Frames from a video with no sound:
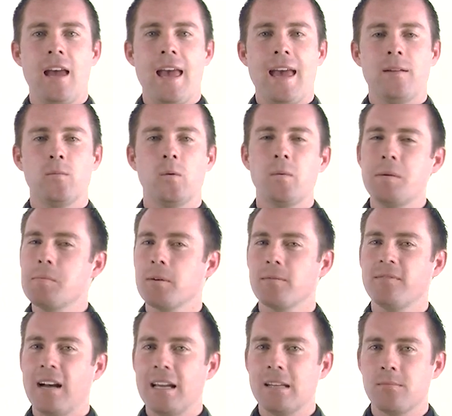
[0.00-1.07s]
And when we
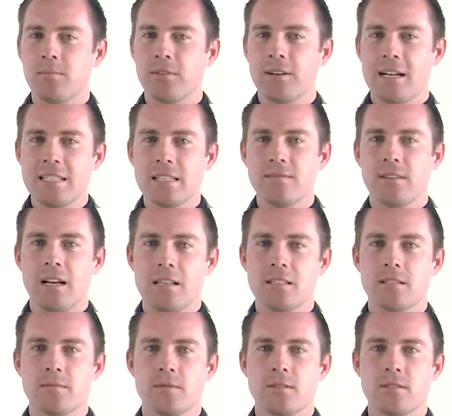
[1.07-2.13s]
provide impressive
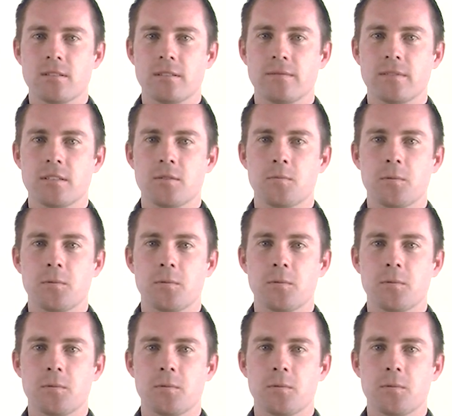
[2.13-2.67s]
customer service,